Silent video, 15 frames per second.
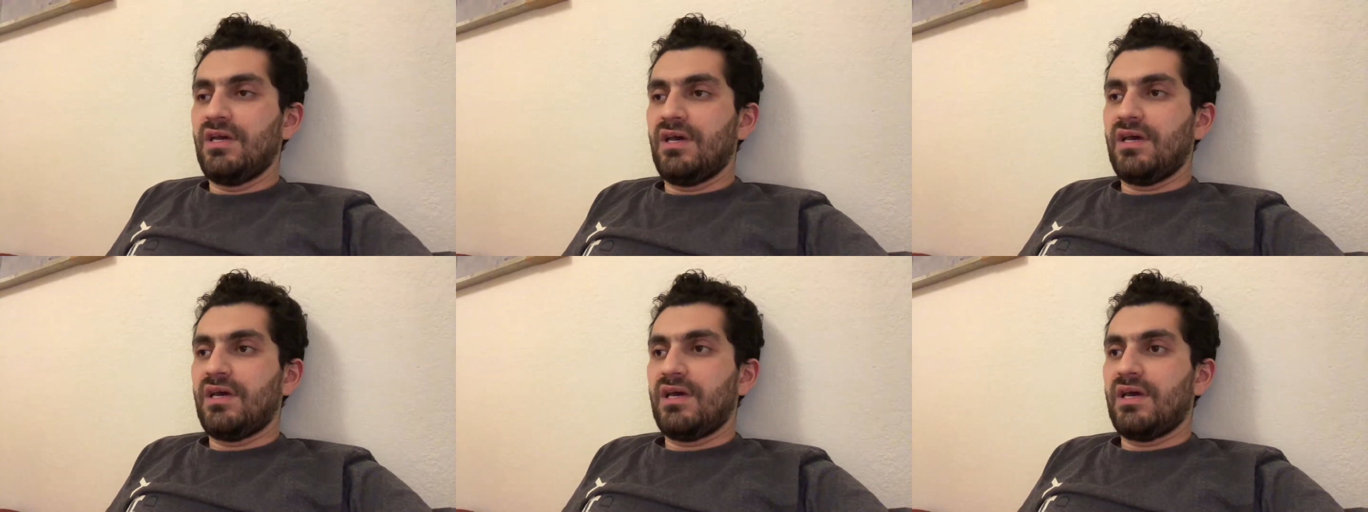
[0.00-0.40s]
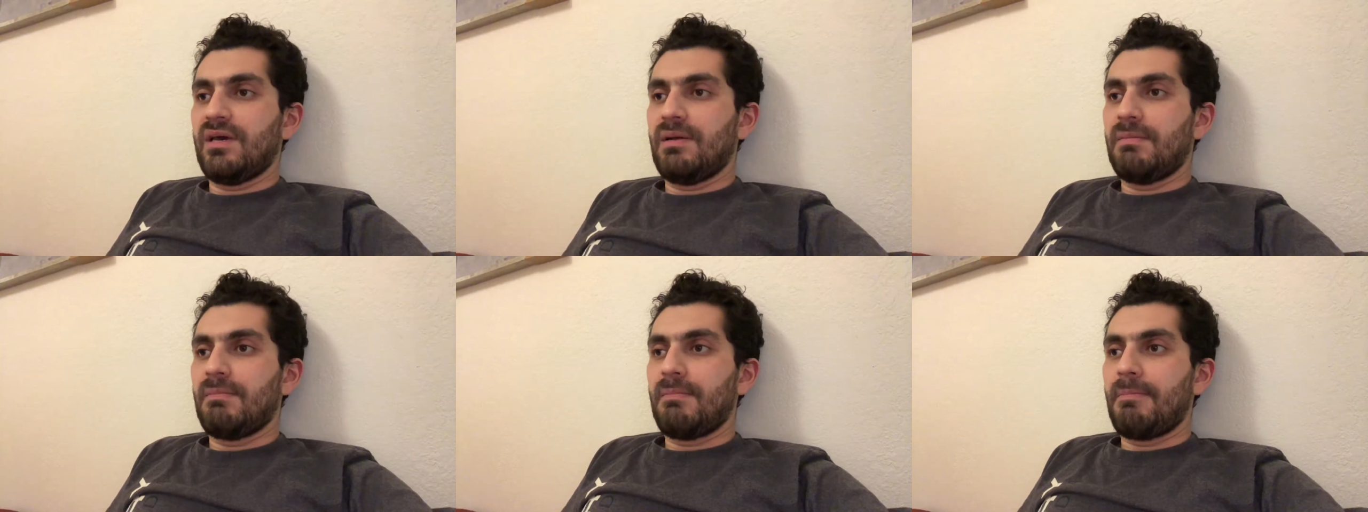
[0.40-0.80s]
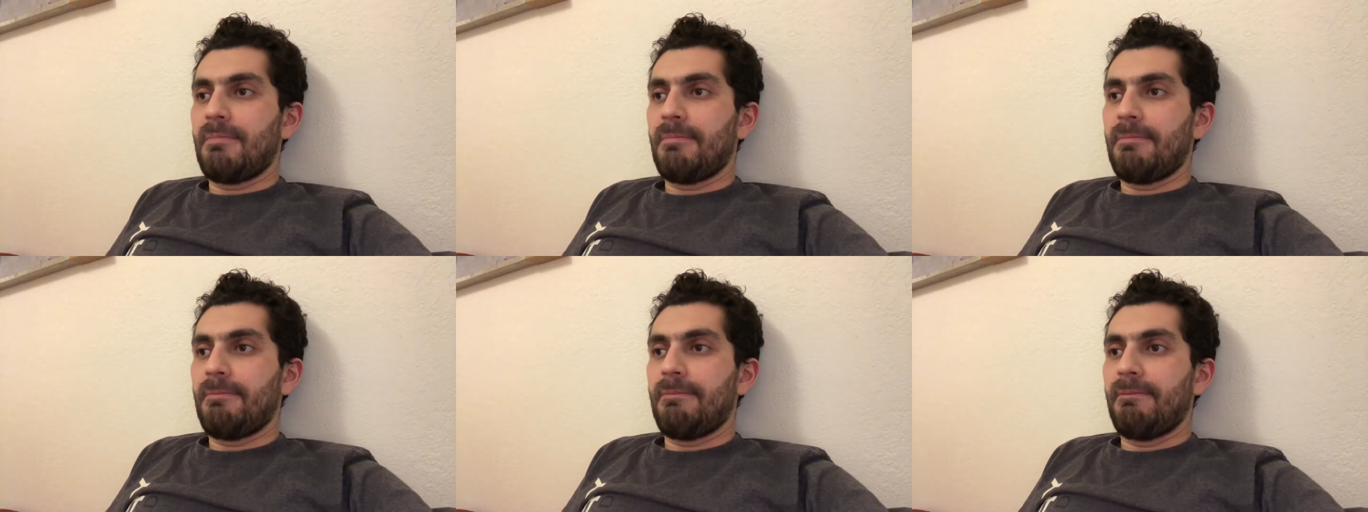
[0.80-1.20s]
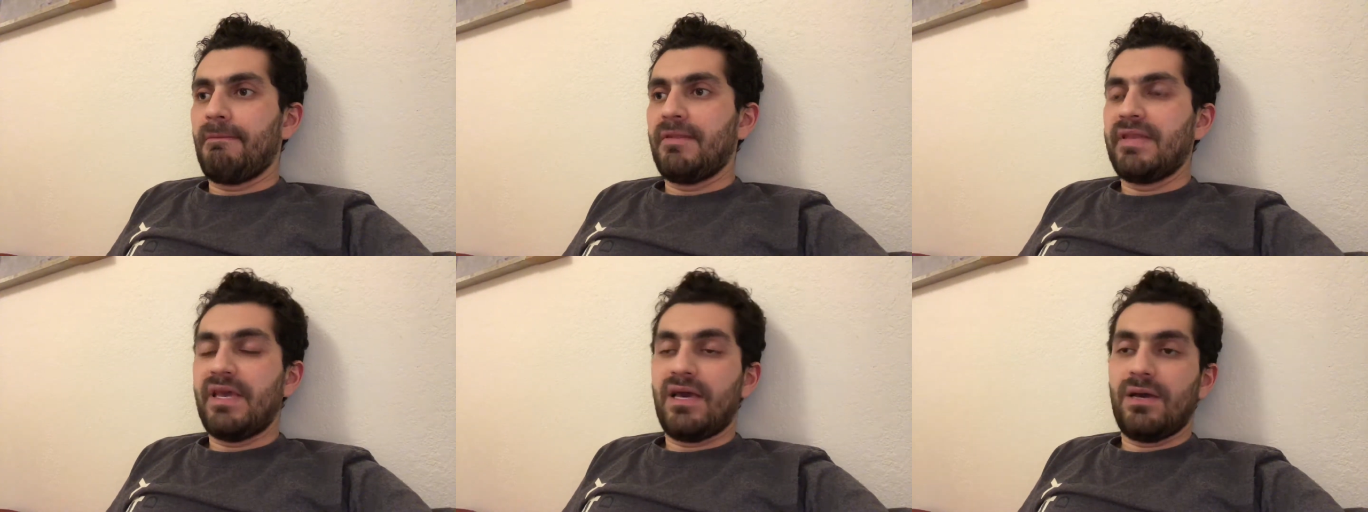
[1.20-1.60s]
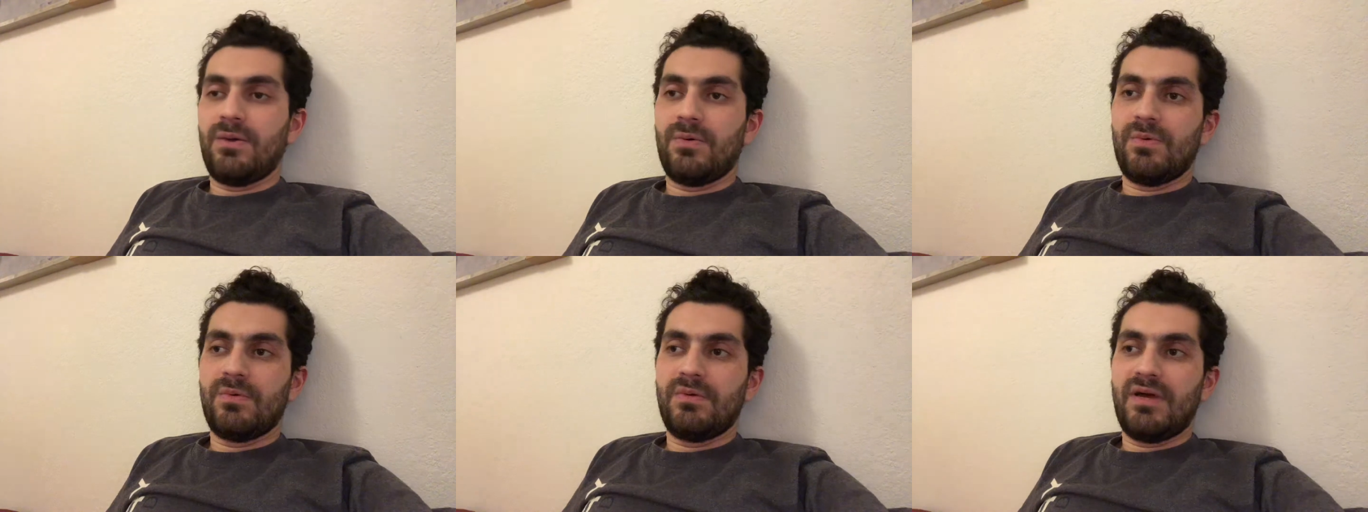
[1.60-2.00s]
Um,
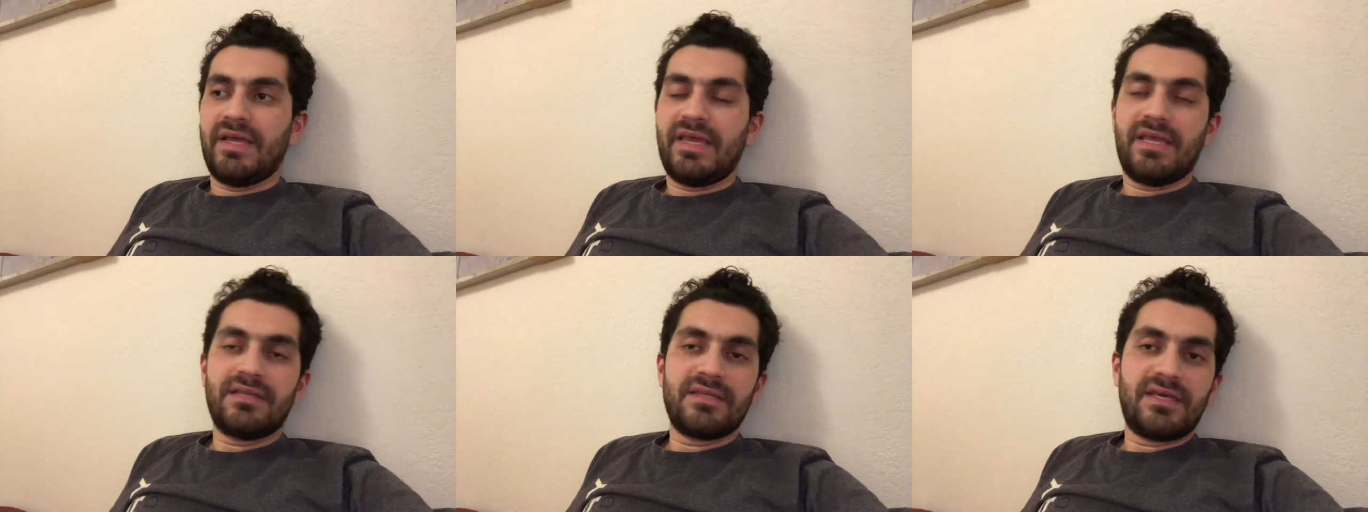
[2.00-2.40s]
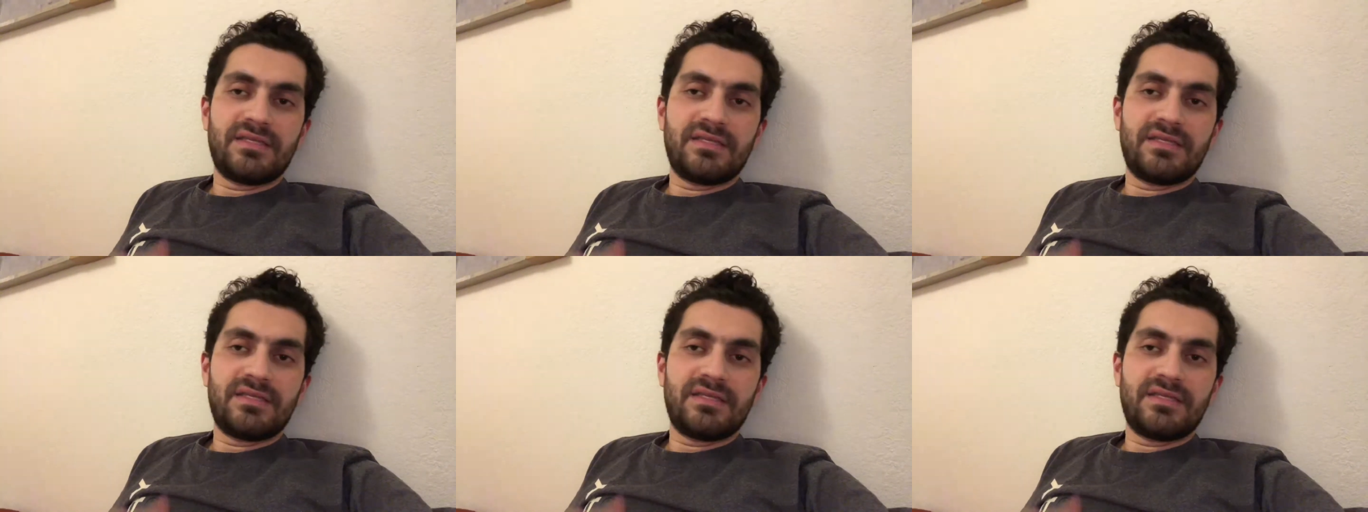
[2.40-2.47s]
now again,